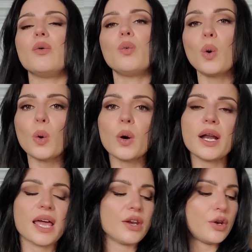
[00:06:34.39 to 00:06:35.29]

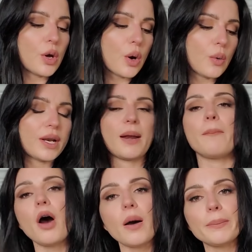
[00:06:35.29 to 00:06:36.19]
worn and known
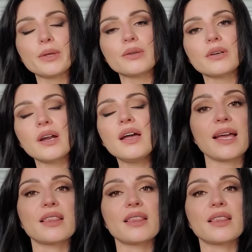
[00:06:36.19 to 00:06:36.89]
and popular.